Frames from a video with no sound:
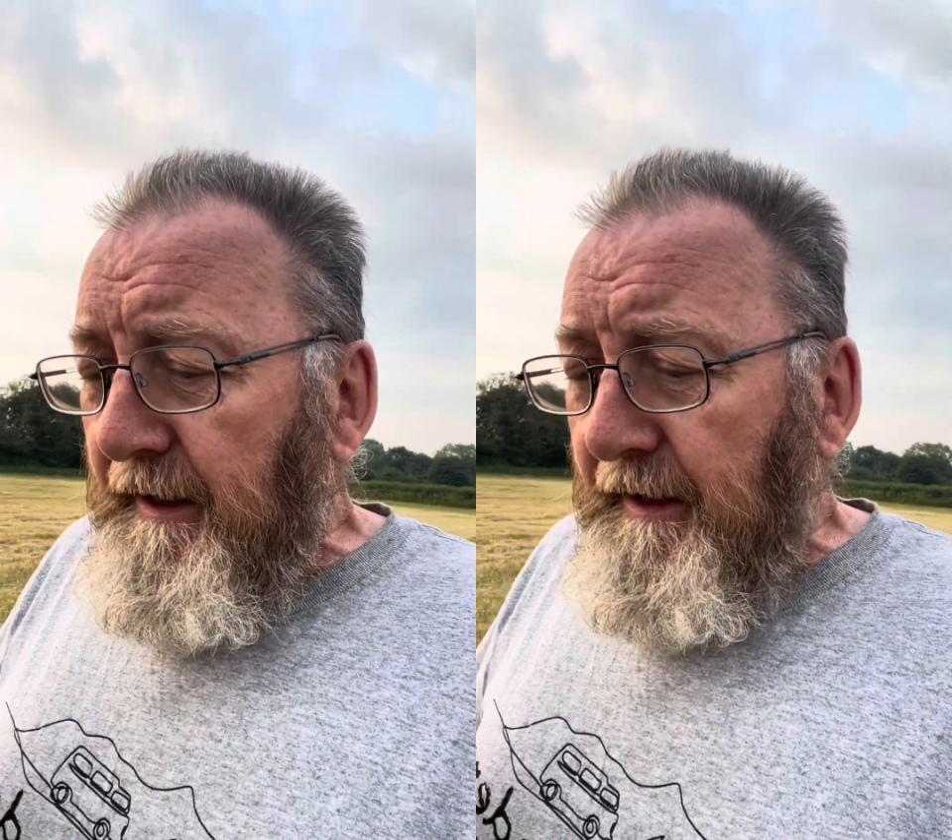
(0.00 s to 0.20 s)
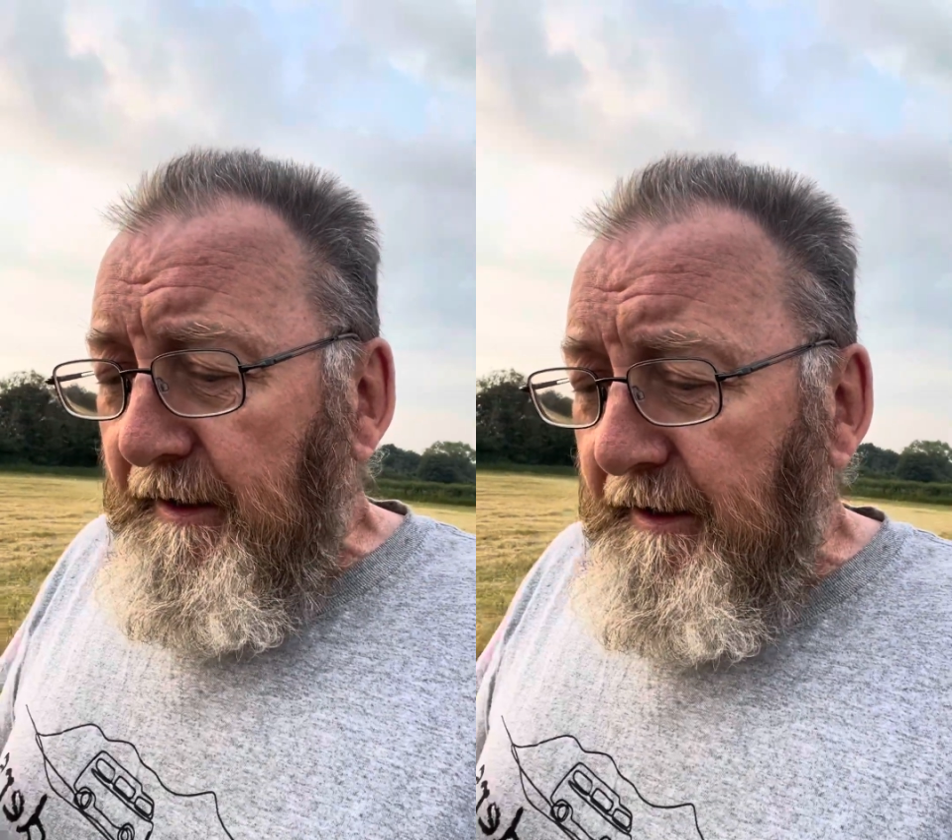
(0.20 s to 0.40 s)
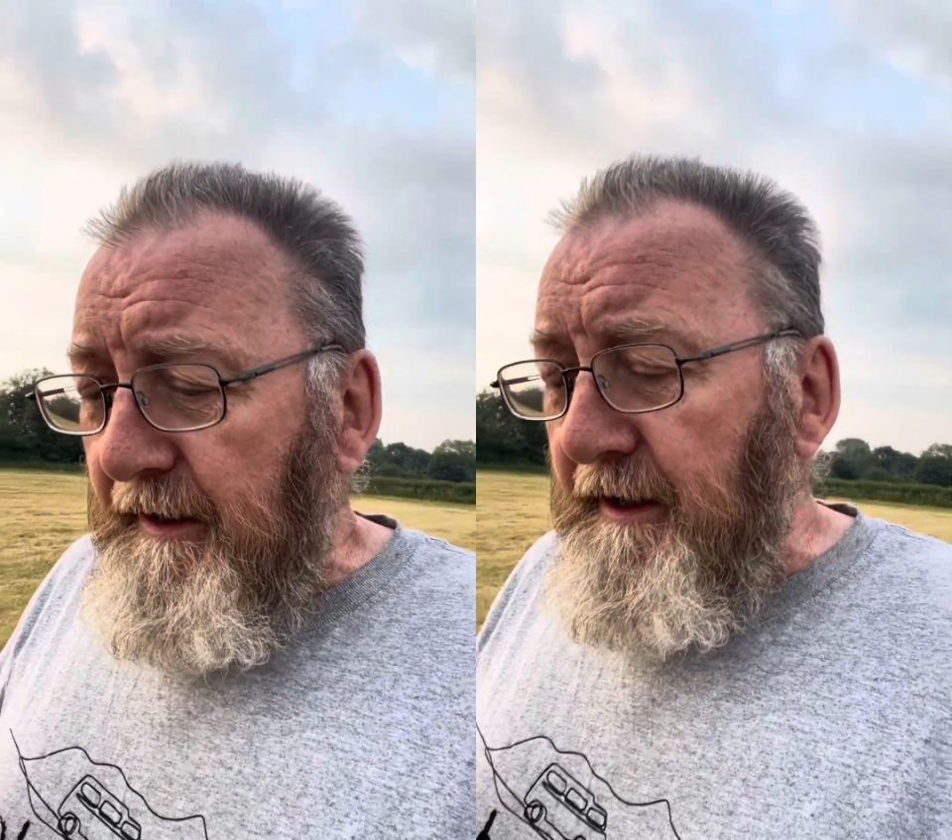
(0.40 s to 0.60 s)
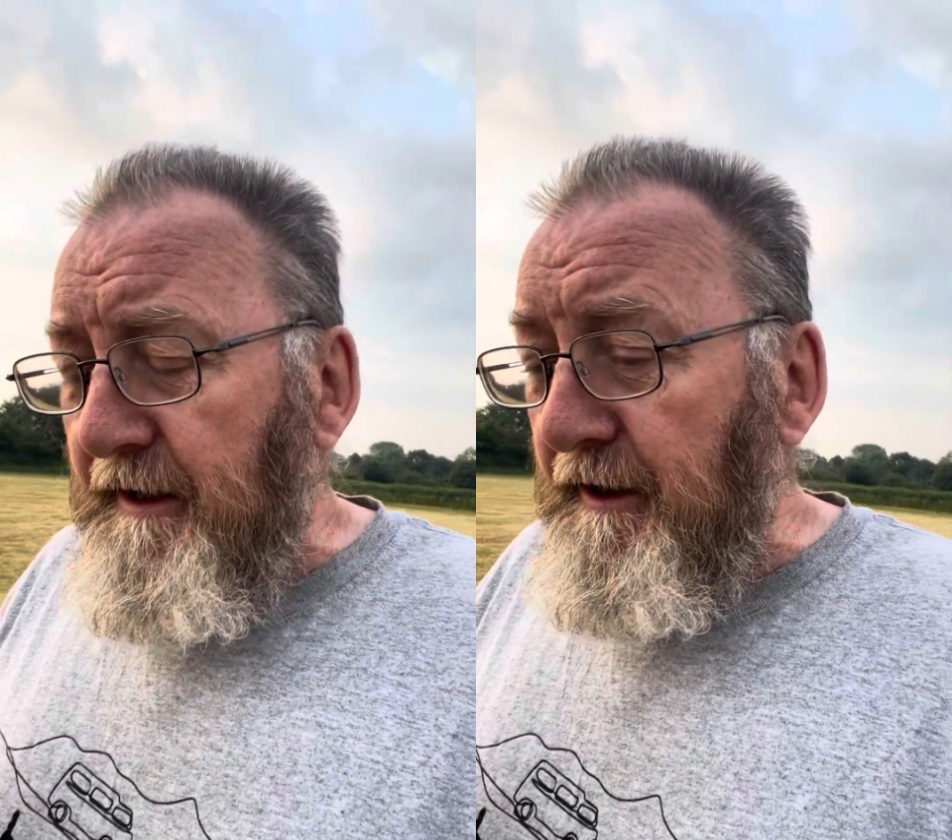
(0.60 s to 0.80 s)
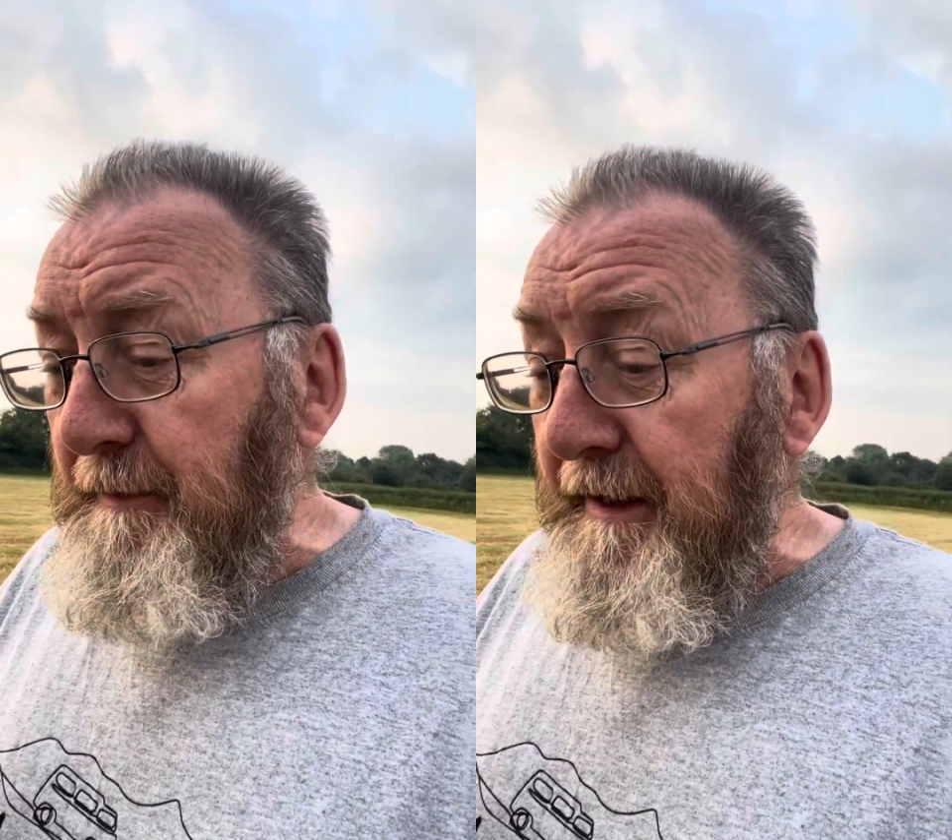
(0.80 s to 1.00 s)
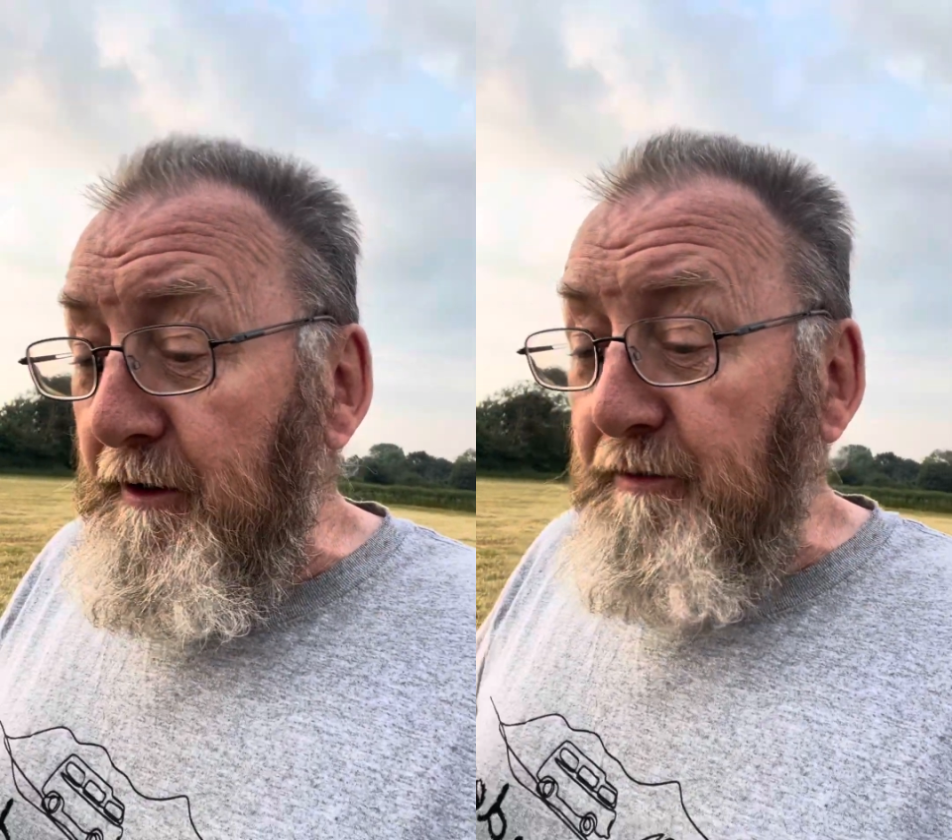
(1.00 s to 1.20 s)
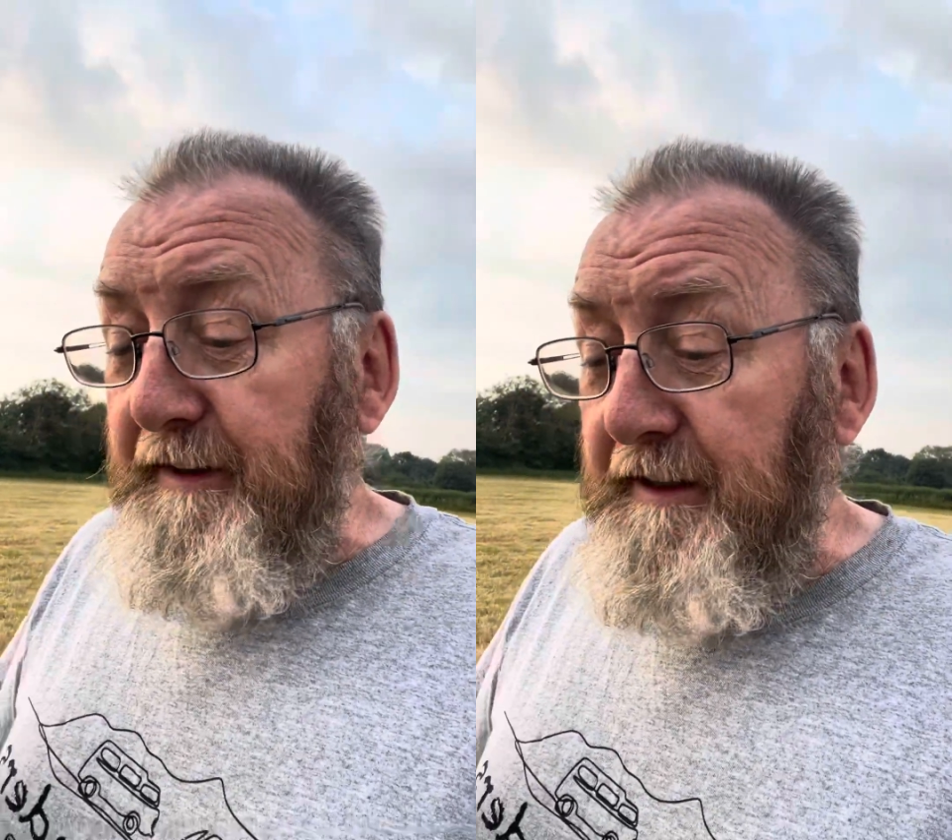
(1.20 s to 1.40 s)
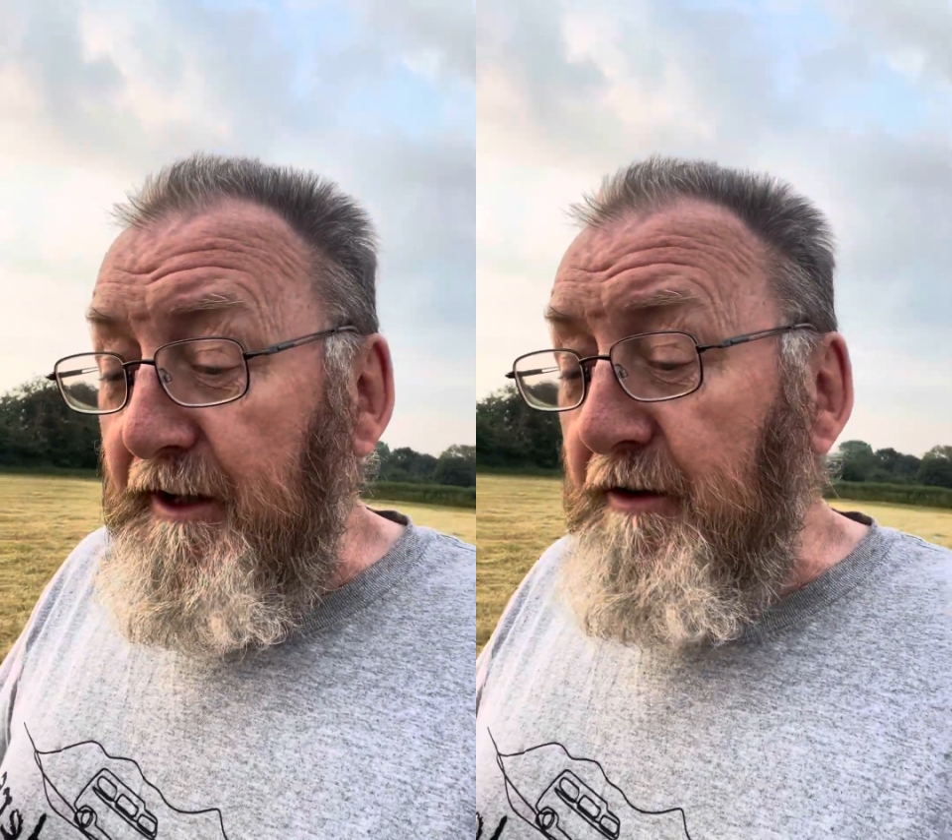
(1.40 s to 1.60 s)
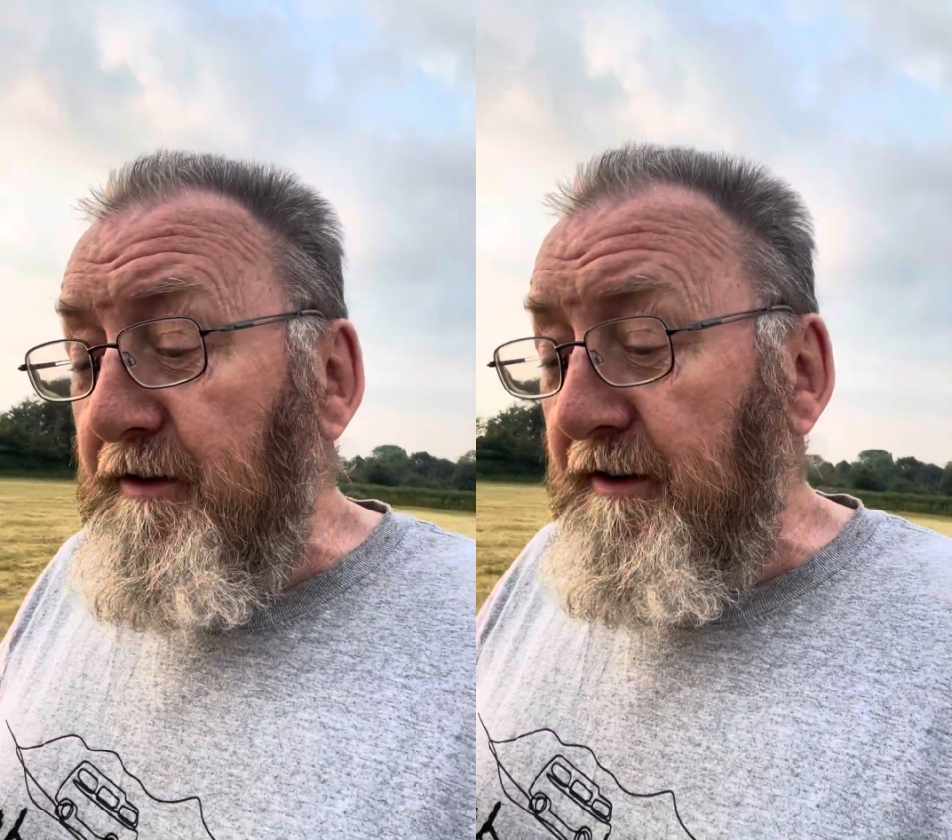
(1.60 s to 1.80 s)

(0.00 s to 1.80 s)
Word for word: And I made a little video